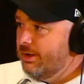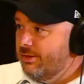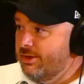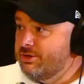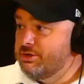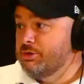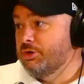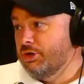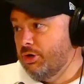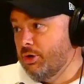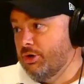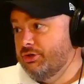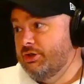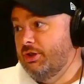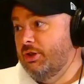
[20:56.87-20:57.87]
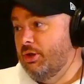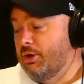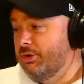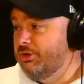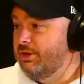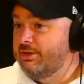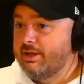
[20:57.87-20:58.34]
This is going to cost a
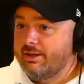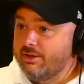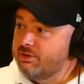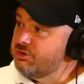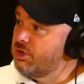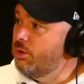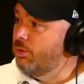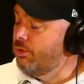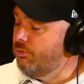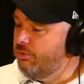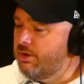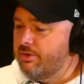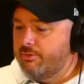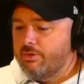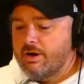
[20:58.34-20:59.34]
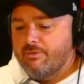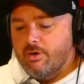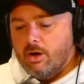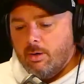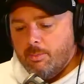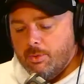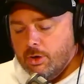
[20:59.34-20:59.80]
lot to dig this out or rev
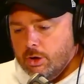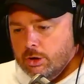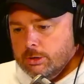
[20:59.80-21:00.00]
it up.